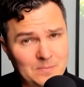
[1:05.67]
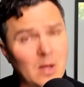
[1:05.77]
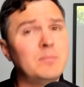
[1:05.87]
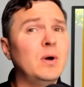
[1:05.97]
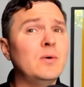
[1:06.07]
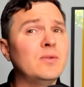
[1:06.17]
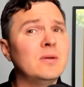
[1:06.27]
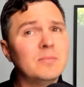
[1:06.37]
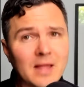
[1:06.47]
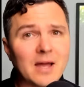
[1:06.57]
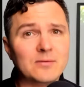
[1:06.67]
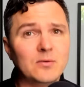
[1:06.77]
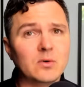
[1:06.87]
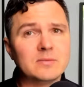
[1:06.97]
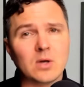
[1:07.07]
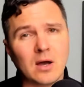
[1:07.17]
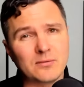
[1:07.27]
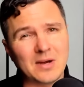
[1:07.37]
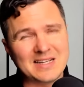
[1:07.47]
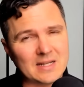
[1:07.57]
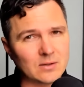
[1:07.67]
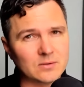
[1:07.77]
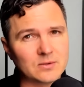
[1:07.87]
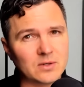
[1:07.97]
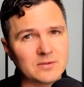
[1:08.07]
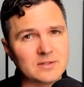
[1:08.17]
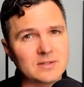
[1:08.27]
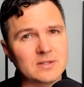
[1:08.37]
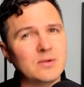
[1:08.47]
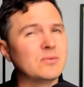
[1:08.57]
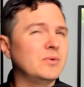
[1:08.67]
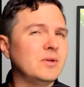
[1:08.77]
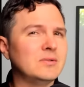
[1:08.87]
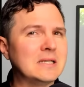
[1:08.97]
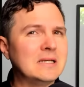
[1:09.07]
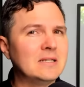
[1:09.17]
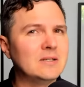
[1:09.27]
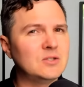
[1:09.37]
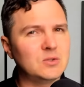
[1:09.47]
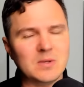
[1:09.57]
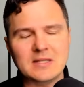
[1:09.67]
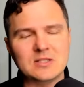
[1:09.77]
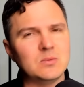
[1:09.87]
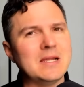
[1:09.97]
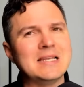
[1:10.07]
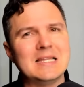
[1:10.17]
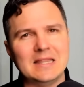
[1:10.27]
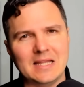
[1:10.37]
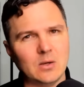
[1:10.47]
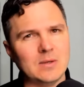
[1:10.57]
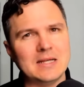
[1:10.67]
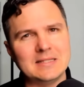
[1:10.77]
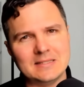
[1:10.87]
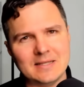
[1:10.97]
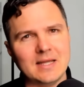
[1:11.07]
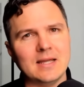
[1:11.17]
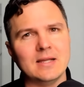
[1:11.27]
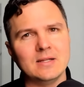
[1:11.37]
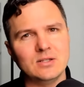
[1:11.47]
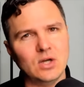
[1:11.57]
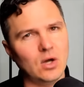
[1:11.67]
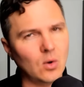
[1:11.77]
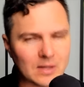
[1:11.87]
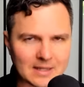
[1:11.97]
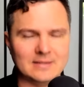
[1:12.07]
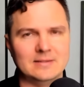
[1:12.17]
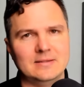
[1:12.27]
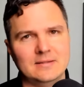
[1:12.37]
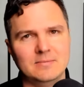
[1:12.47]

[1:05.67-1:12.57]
Now, both platforms offer identical services through those sweet, sweet liquid staking tokens.